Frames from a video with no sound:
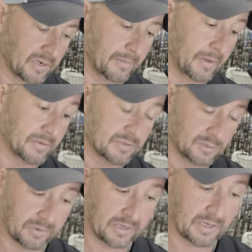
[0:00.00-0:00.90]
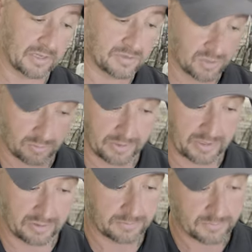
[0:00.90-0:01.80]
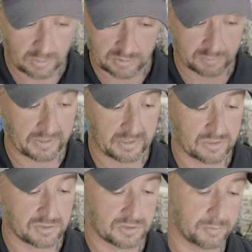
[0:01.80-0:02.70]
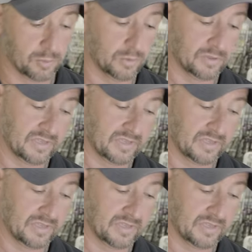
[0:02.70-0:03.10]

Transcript: I mean, swinging against your reel or swinging against your spool and